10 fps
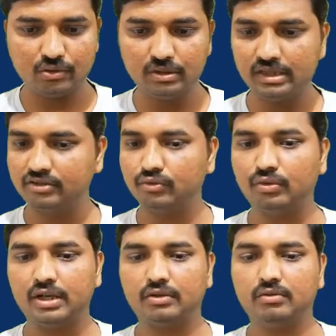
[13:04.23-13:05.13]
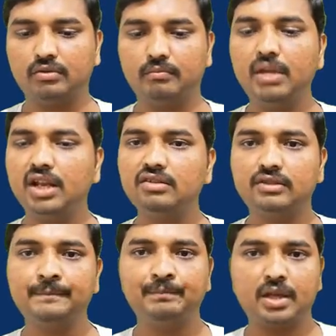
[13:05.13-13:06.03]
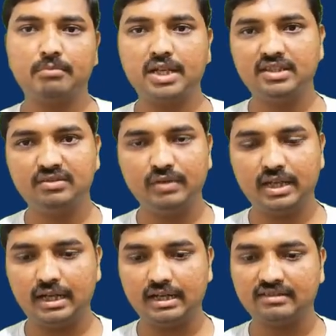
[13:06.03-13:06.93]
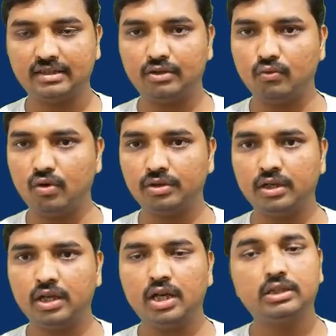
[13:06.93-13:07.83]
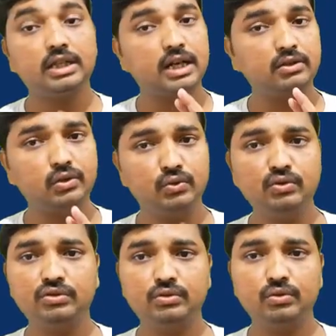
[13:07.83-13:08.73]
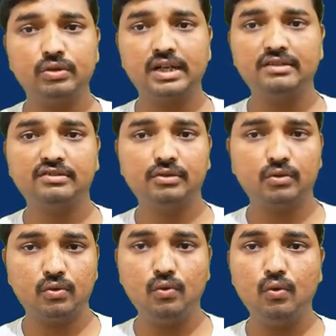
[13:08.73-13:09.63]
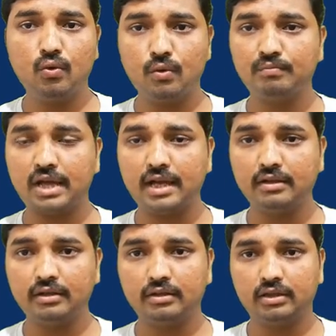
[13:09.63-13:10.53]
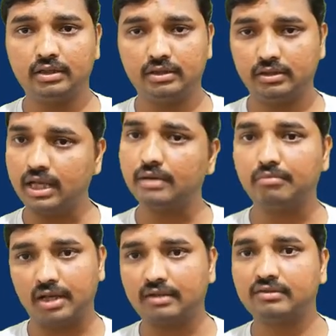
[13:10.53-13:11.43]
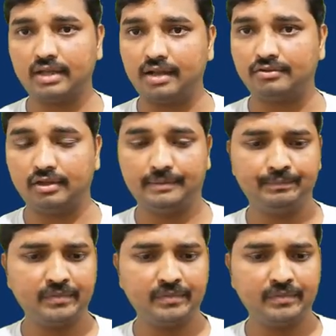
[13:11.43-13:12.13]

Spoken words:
row there is no 10. Means by this we can understand what, there are two students who obtain 10 marks actually.